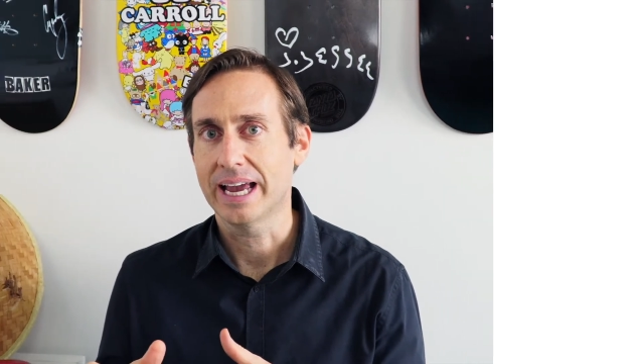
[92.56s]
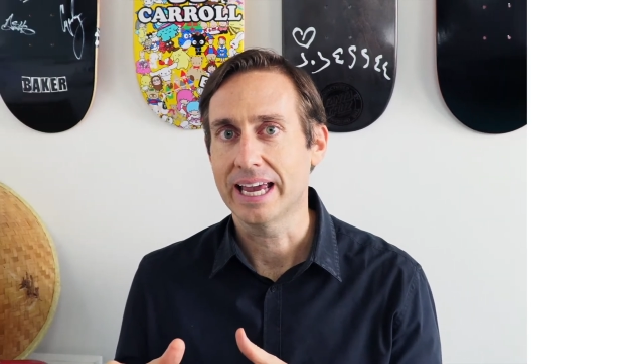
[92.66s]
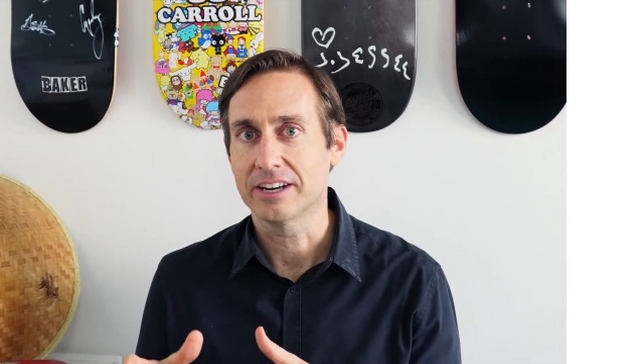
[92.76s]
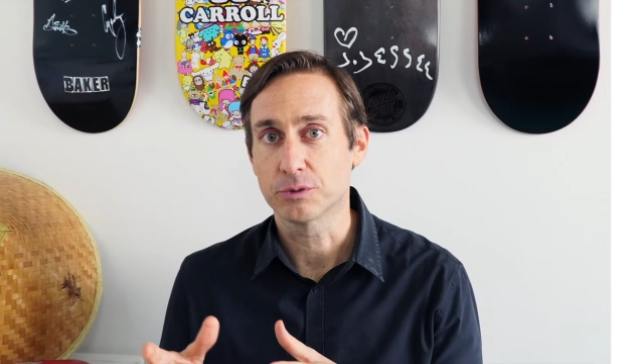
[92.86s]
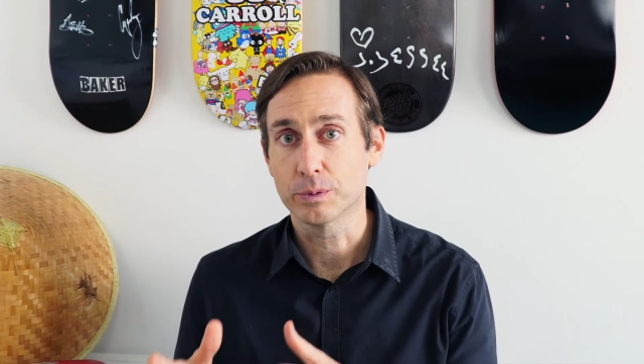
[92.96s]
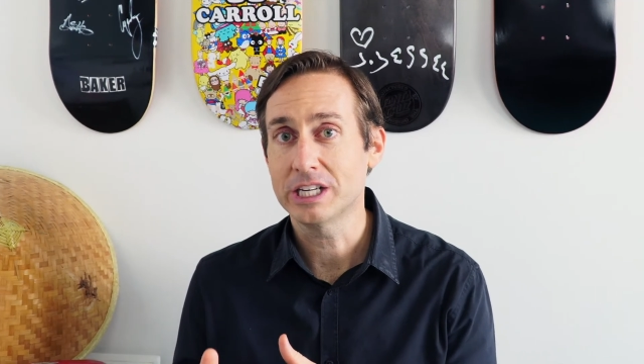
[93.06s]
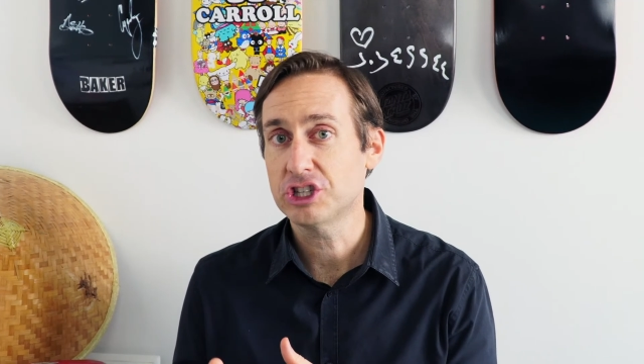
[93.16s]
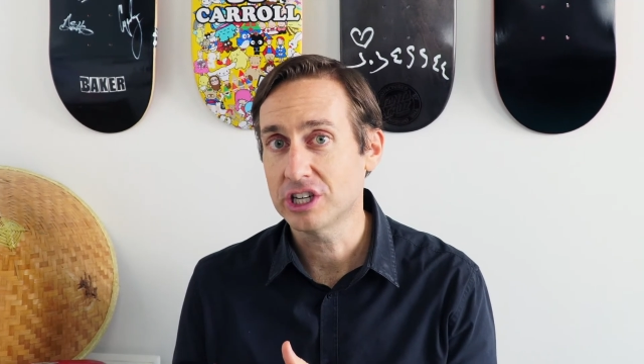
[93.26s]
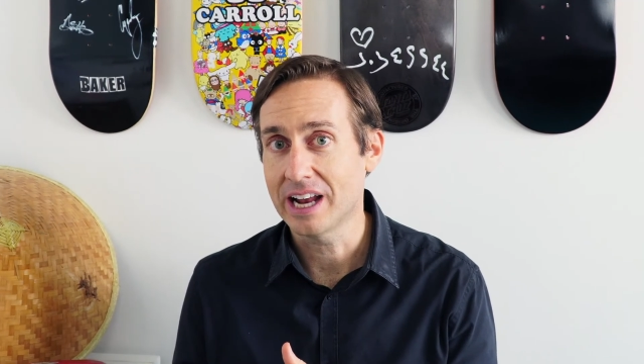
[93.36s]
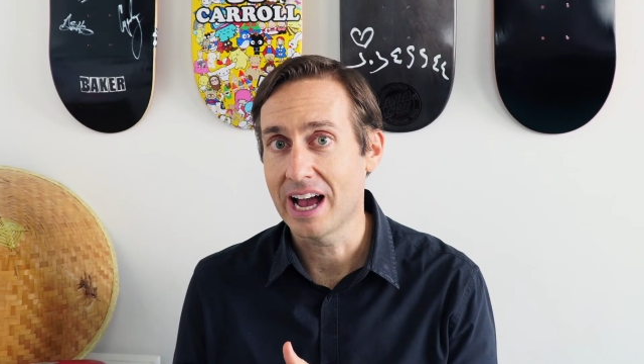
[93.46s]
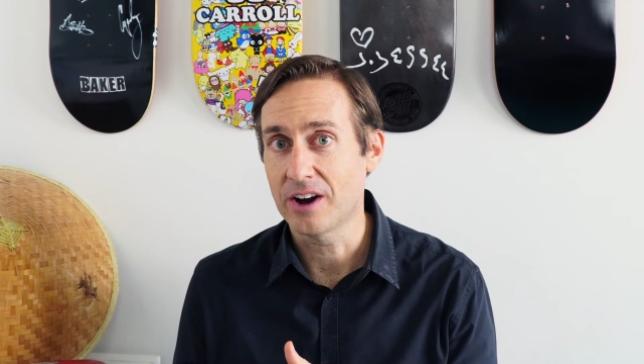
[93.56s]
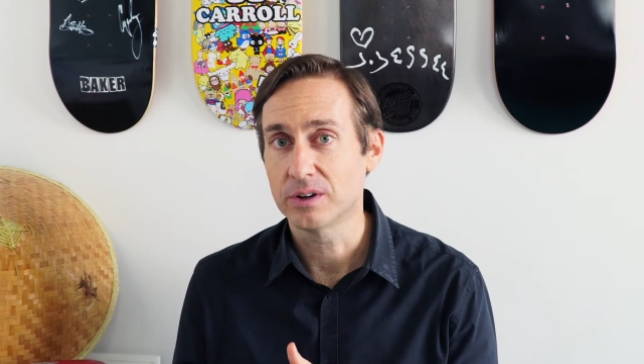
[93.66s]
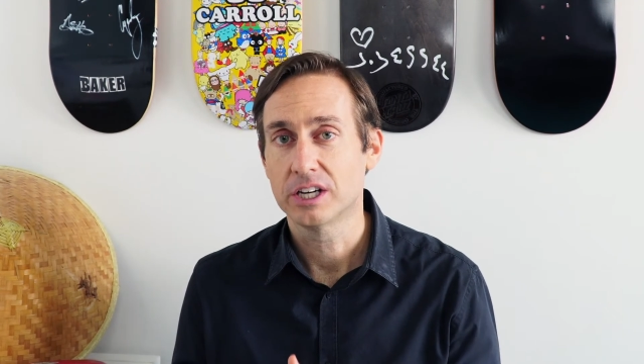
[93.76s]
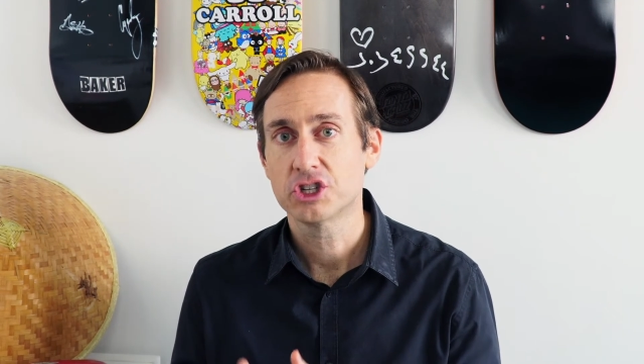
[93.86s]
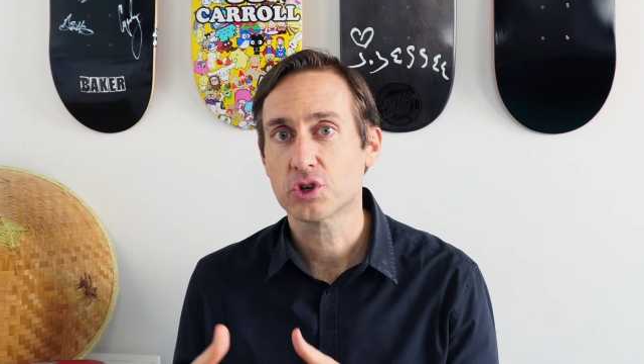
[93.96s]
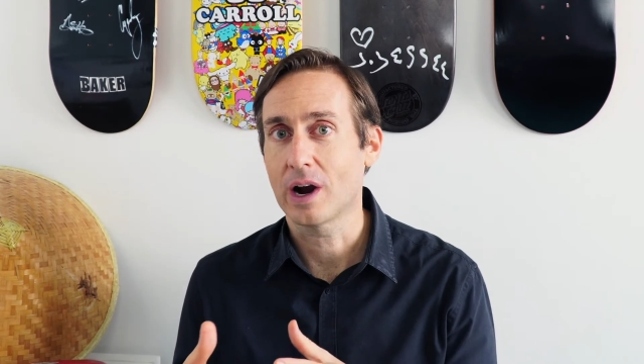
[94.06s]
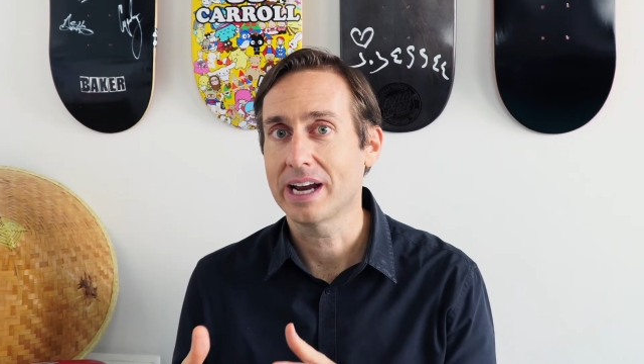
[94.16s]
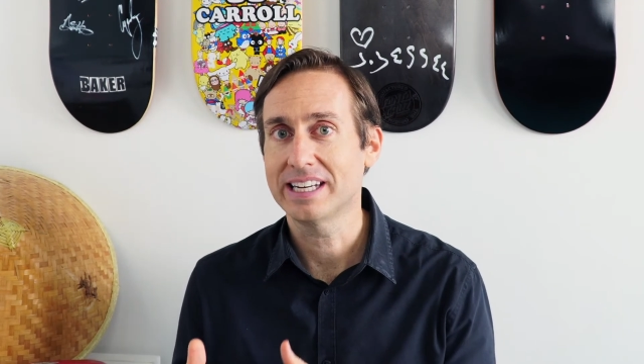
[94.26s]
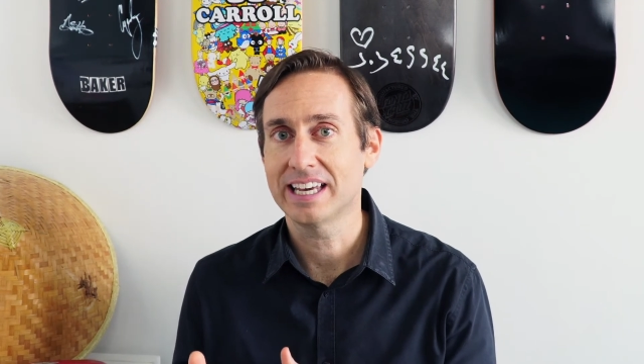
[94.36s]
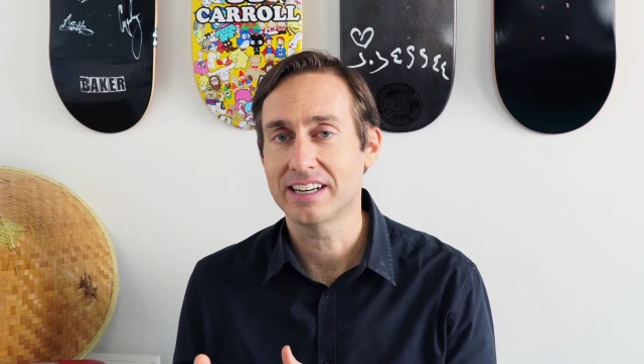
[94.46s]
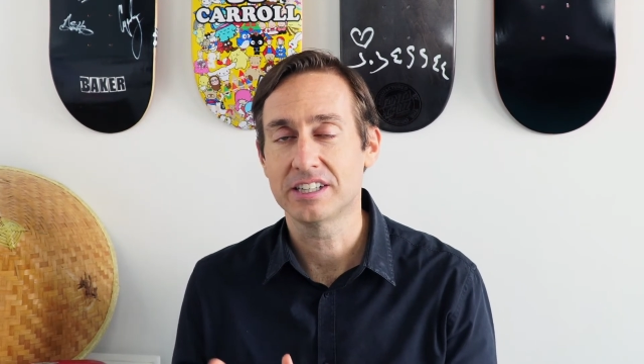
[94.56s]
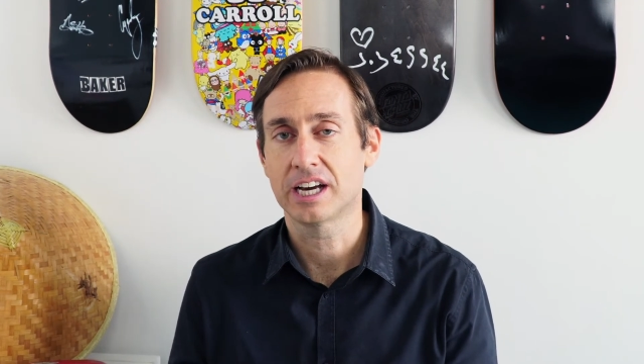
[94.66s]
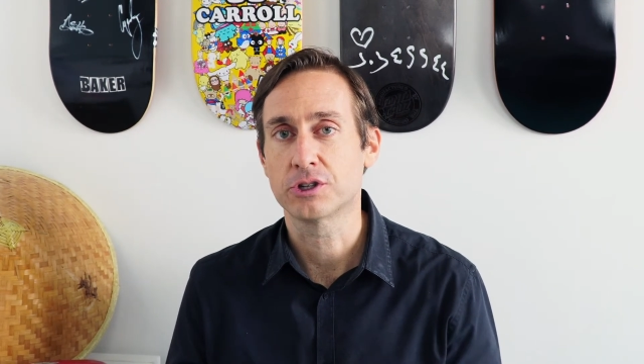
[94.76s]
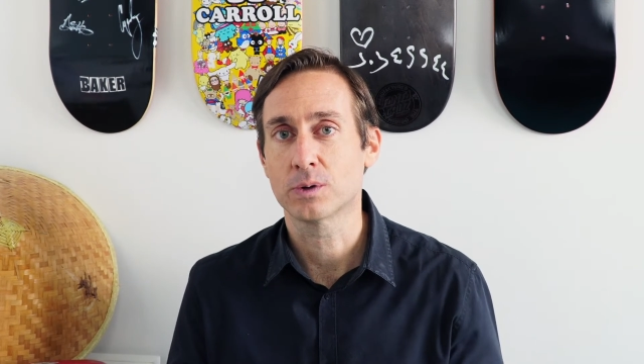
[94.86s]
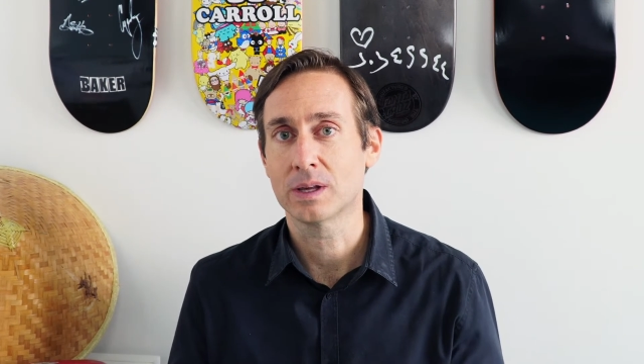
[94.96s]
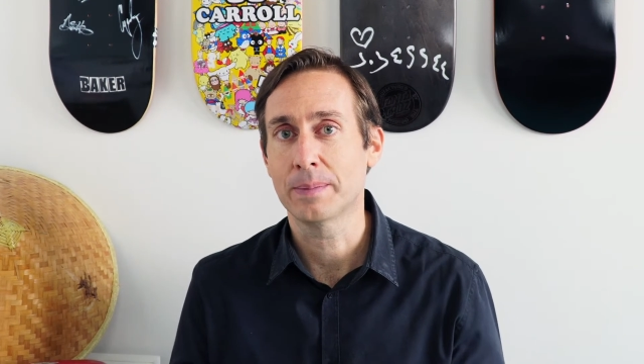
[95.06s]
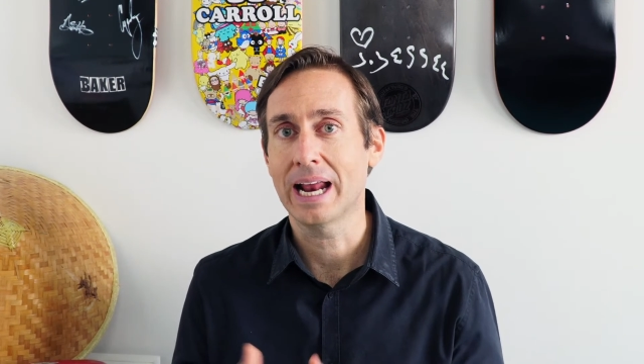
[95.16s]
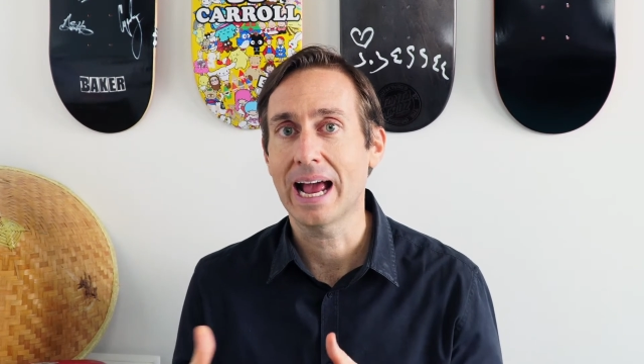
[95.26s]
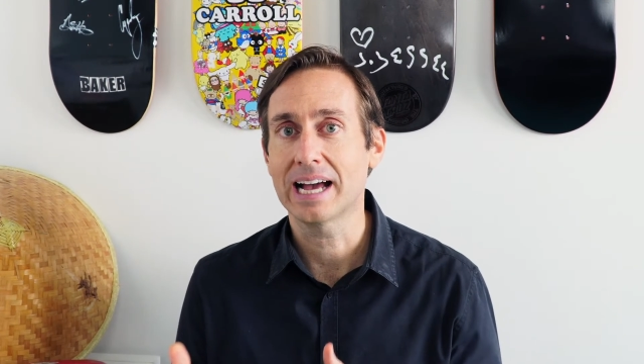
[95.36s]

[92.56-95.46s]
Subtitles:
and reaching out, trying to get in touch with them and